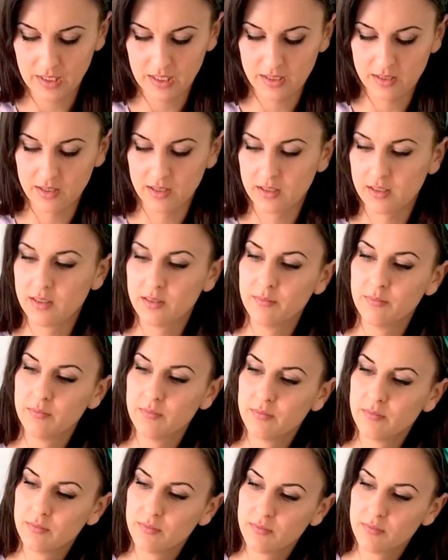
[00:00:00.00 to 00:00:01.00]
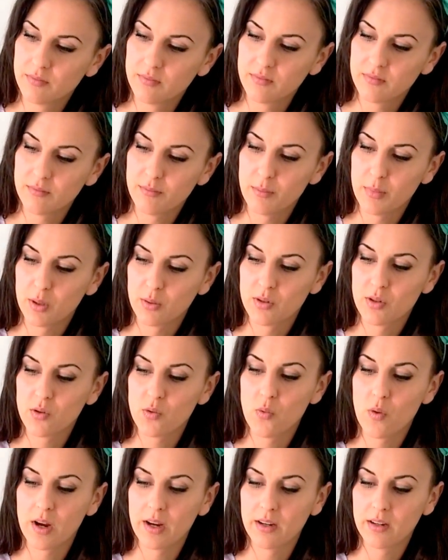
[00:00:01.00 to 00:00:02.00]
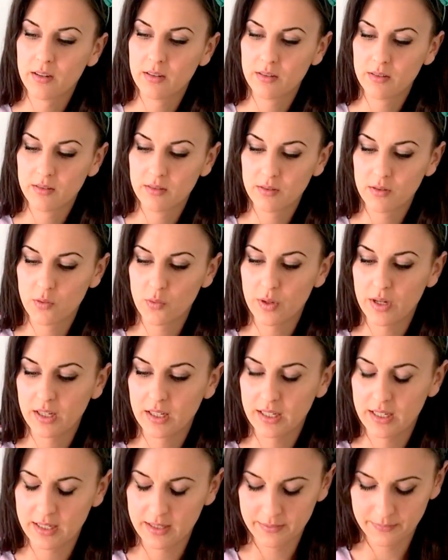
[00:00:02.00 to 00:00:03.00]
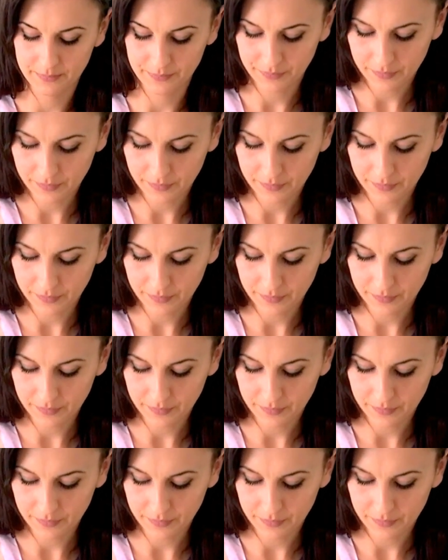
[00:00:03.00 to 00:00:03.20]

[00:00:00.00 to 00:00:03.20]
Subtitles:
it does melt it quite quickly.